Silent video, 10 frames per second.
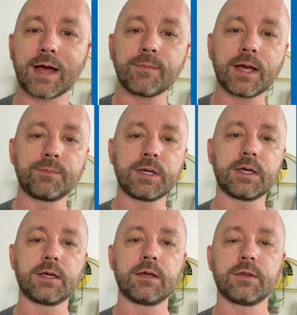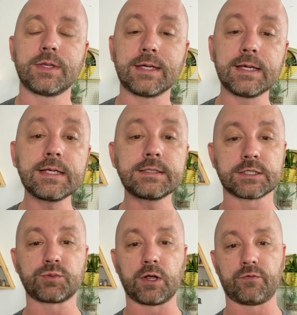might be the easiest
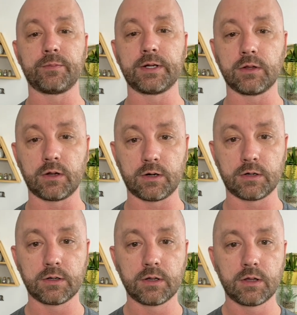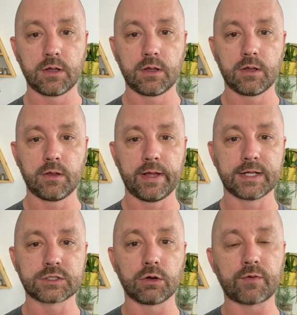way for me to learn. And
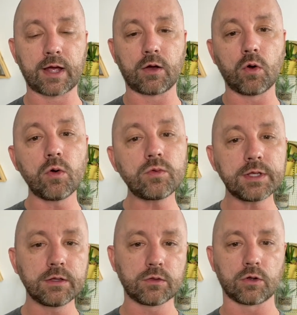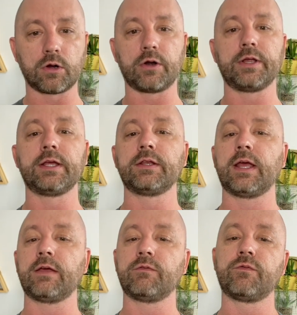so if I only learn
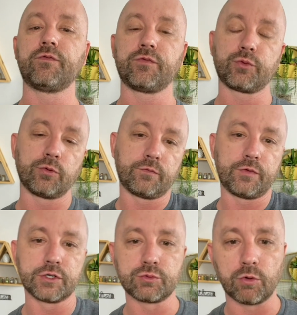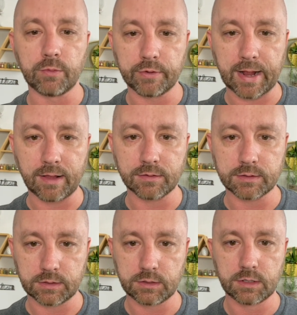through a visual
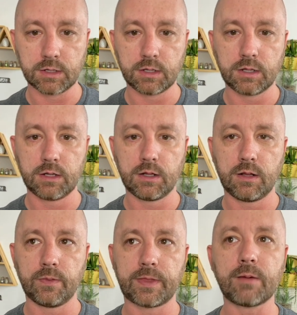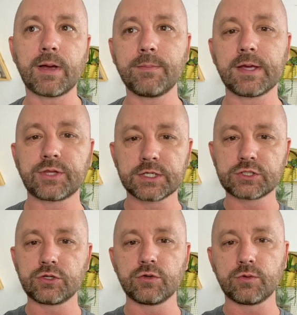modality, that might make things
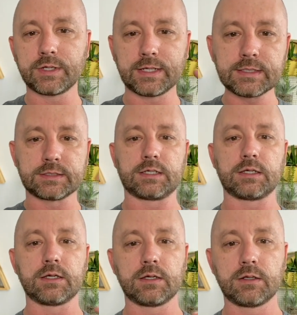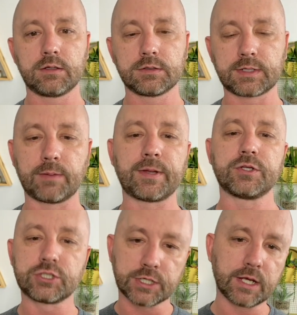too easy. It's like I'm at the
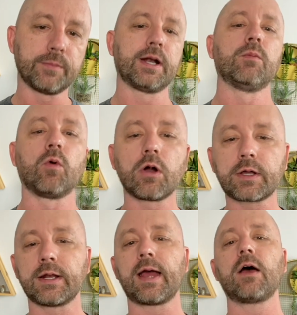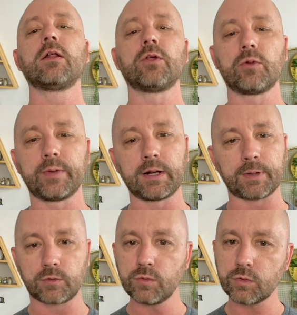gym and I'm working out a little bit. I'm
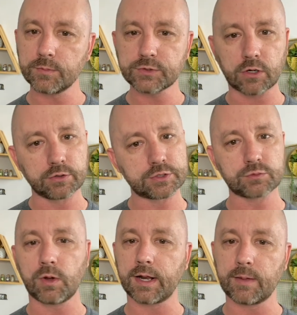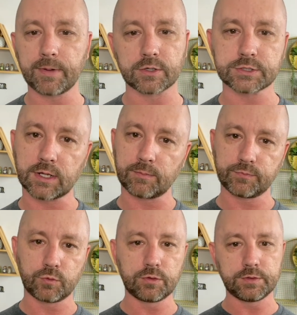like, ooh, I'm starting to sweat. I better stop
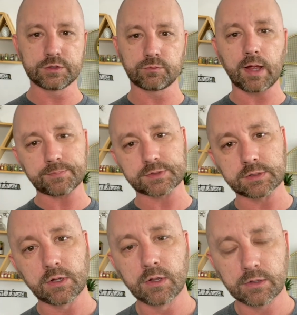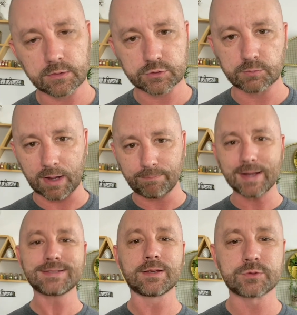doing these reps so my
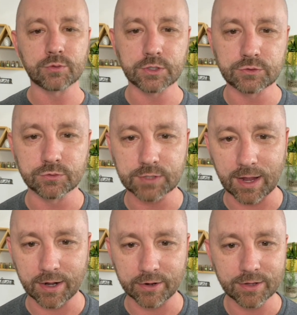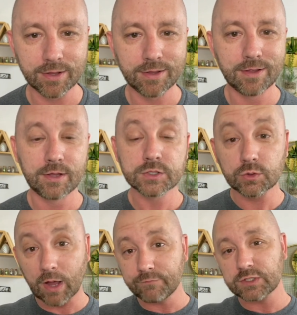biceps don't get too tired. So
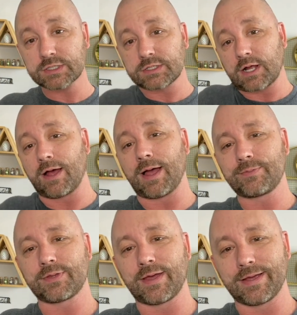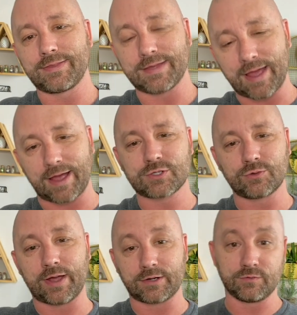I've just stopped like the
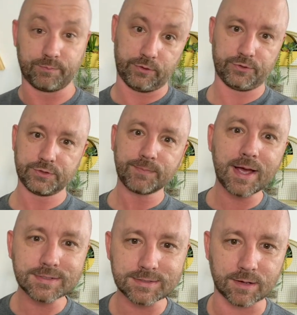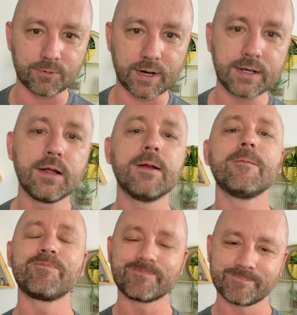actual act of building the bicep, right?
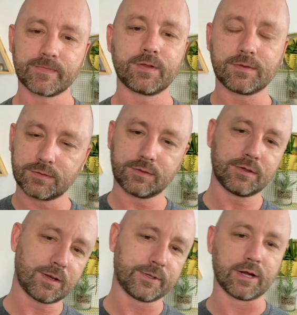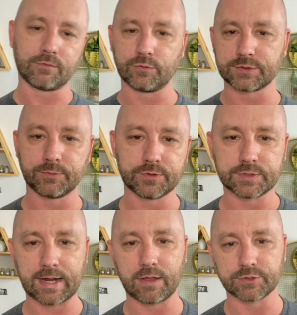You got to be careful with some of those
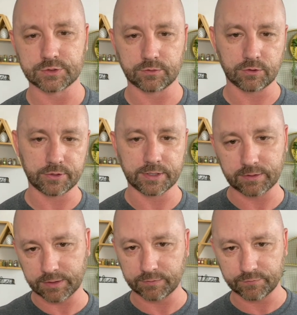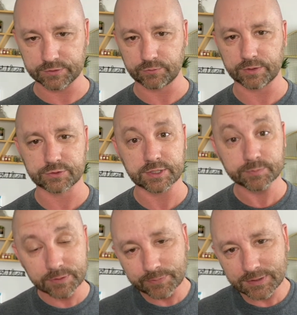analogies of learning and physical exercise,
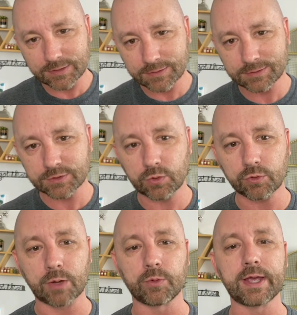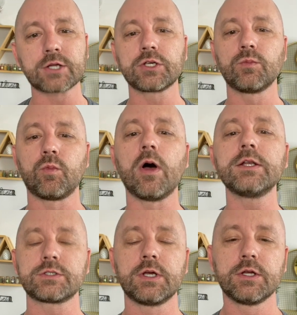but that it does hold up. We actually
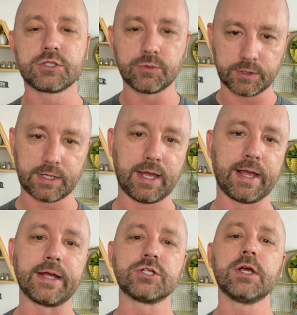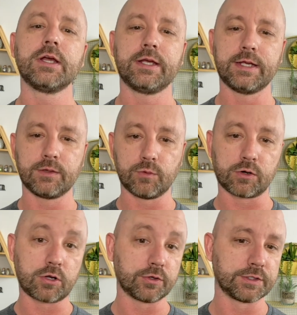want to engage in what are
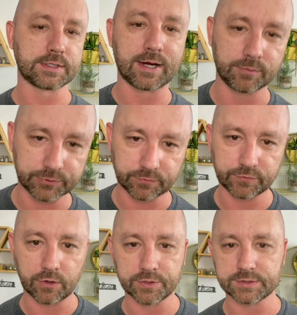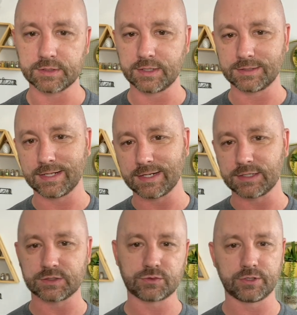called desirable difficulties and get into
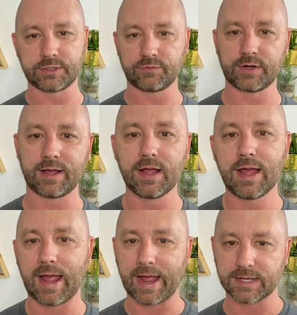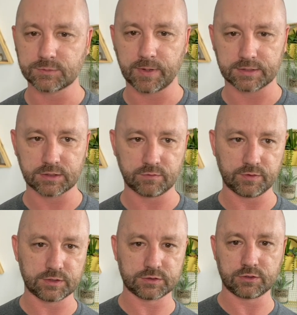sort of different aspects of
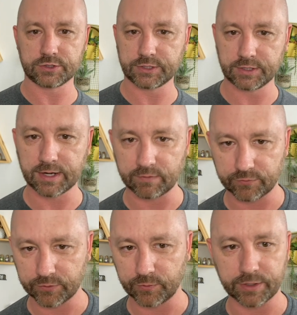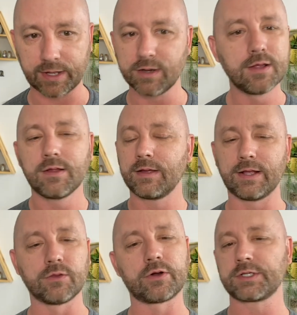exertion and effort and whatnot. And
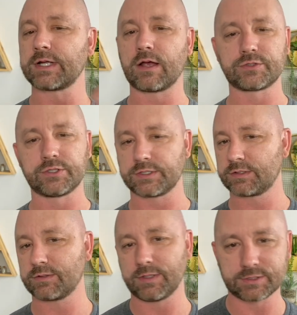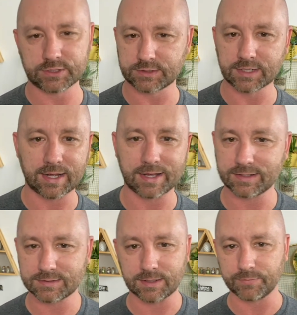learning styles it's just not
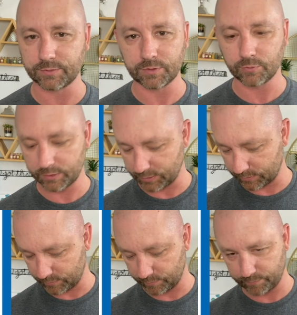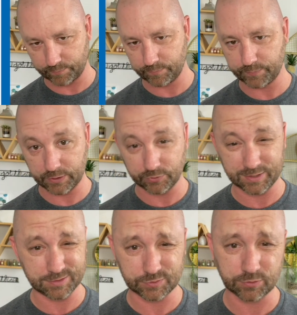something we want to build
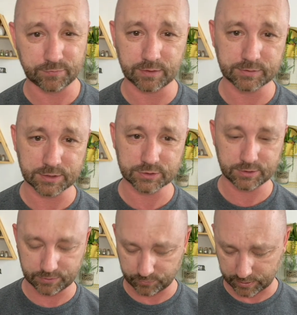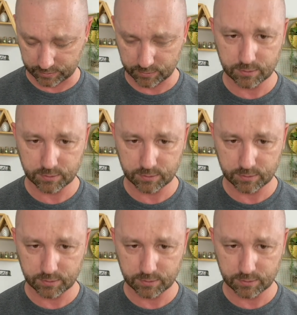any sort of foundation on, okay?